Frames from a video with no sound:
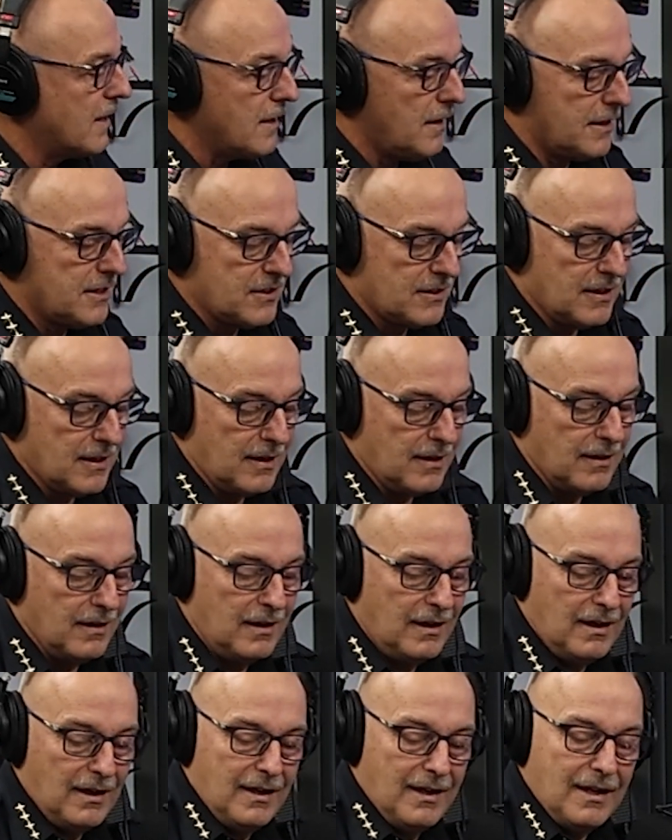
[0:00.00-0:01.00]
custody
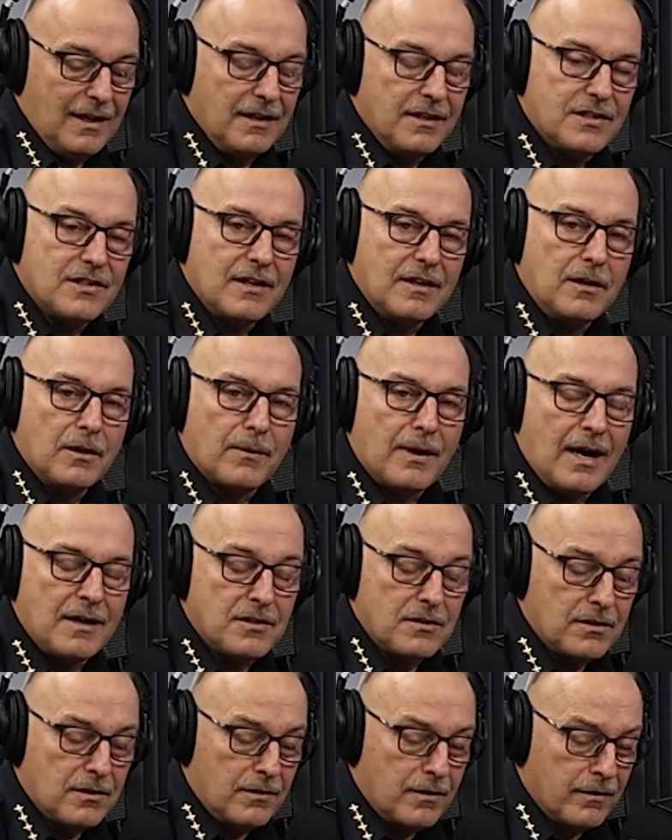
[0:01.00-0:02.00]
in the city of
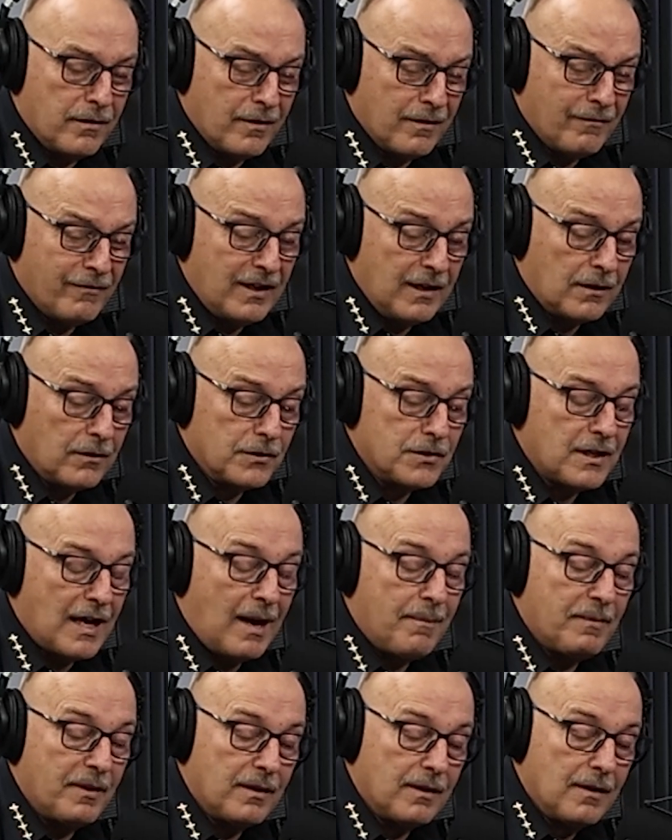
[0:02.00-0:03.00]
Rochester in a vehicle
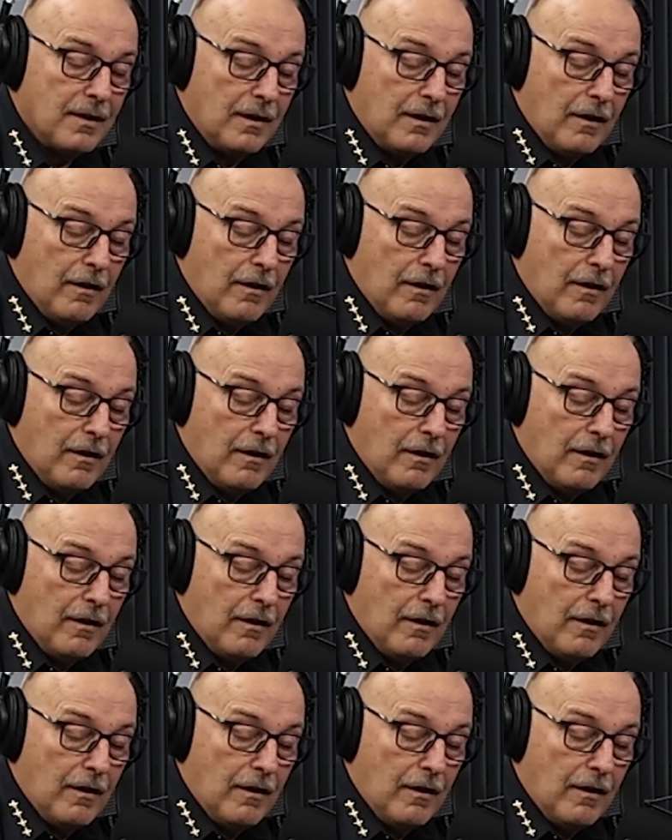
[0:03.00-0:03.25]
stop. And